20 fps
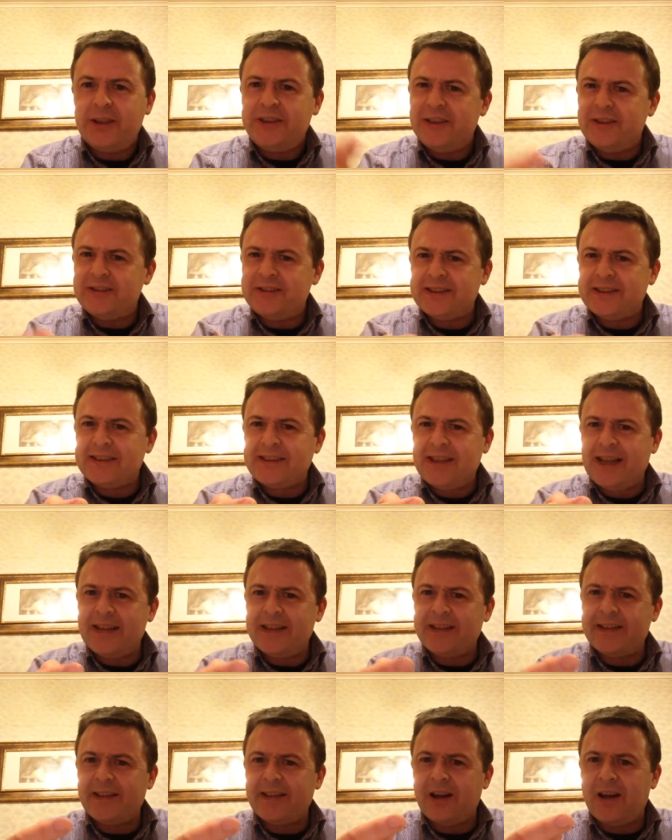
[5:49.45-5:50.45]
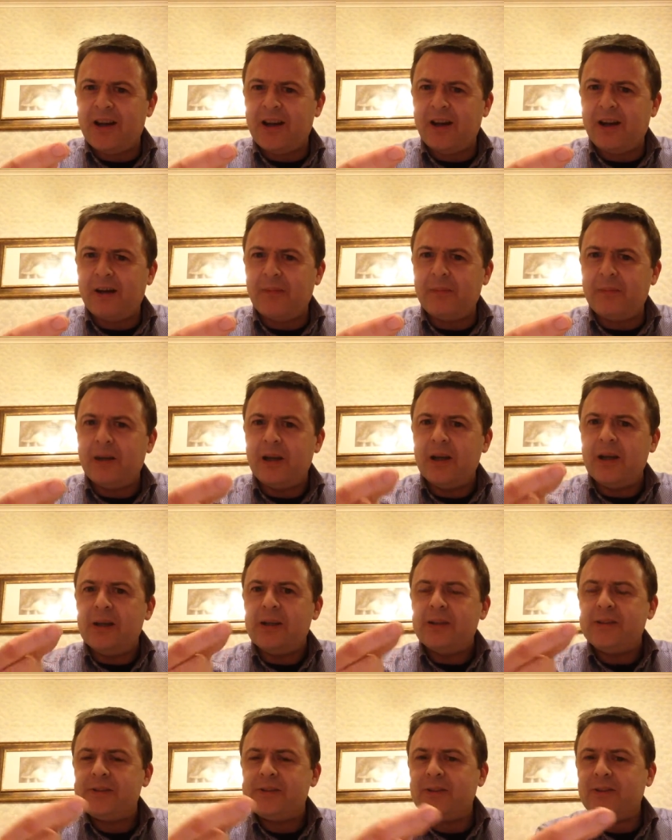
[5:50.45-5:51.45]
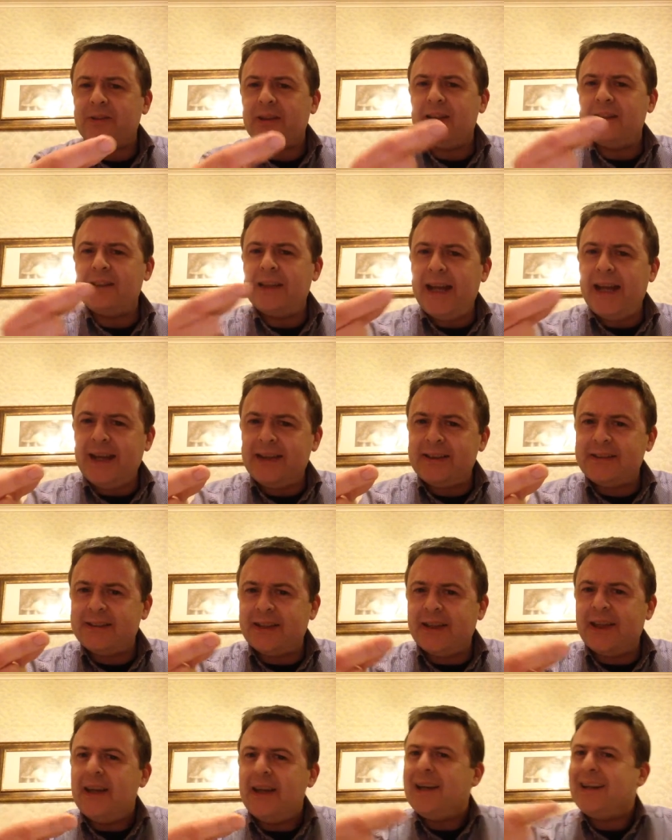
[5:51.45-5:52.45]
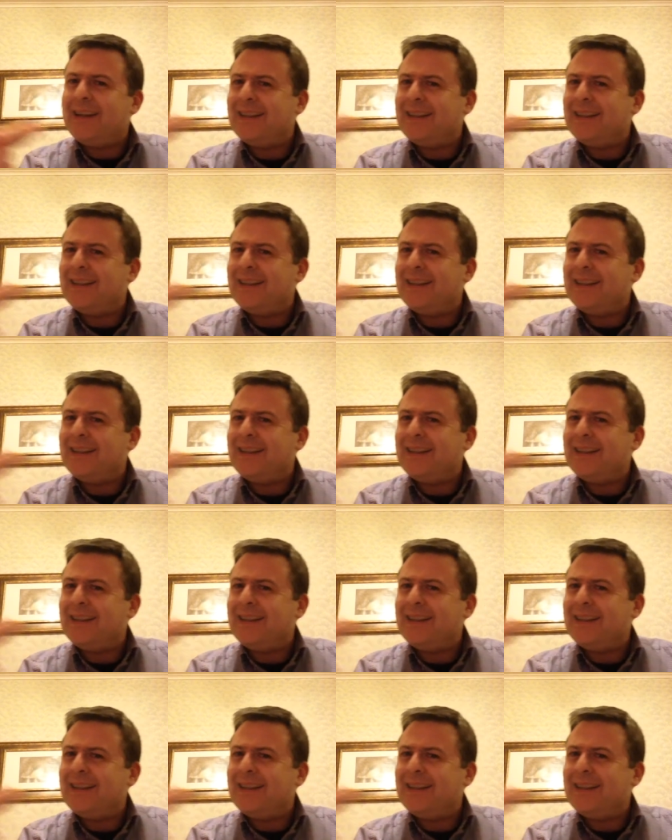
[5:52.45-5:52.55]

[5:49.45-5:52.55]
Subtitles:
use its Canada arm to collect it,